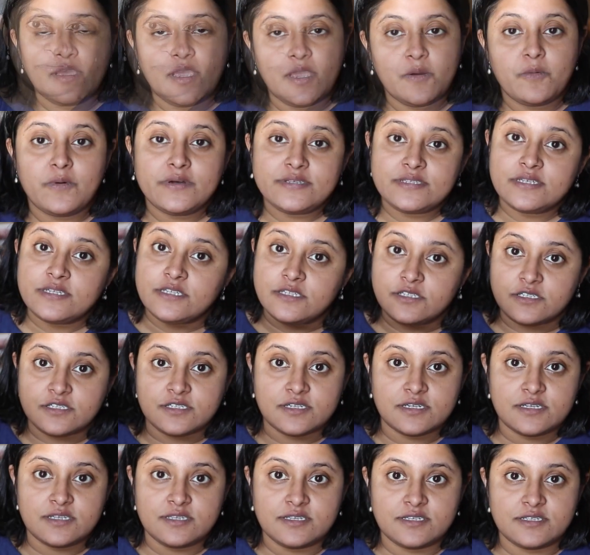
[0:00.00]
It wasn't
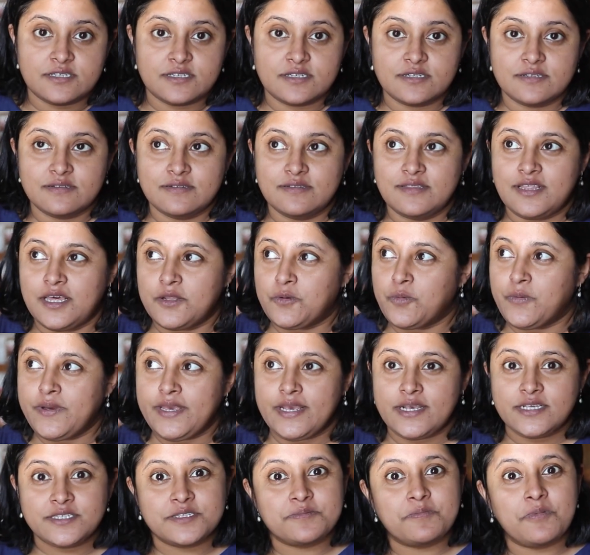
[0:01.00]
just that we
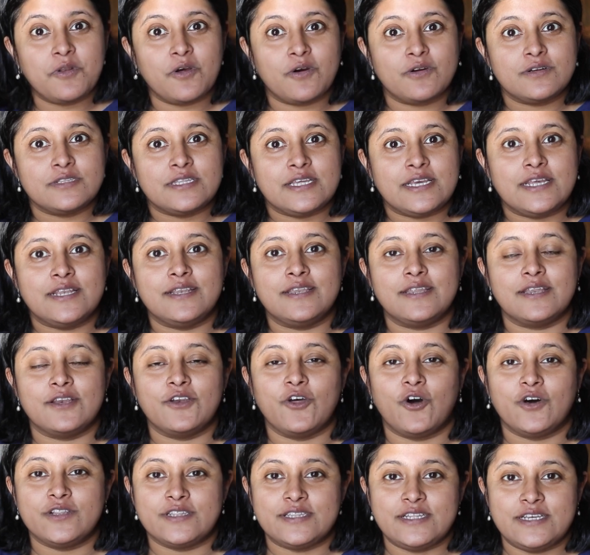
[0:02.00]
explored the Indian
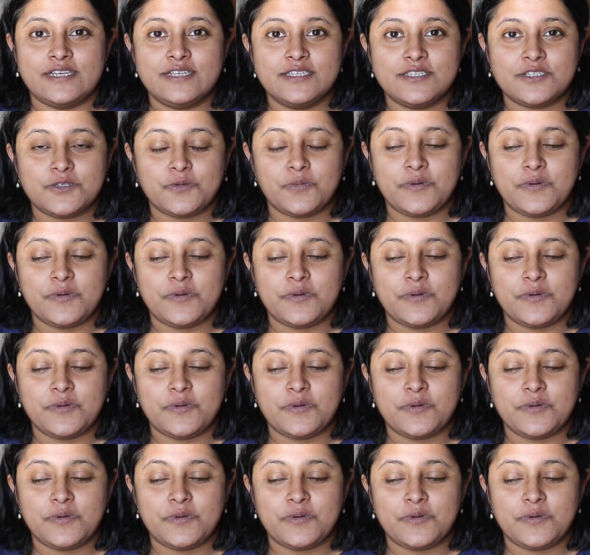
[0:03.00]
Northeast.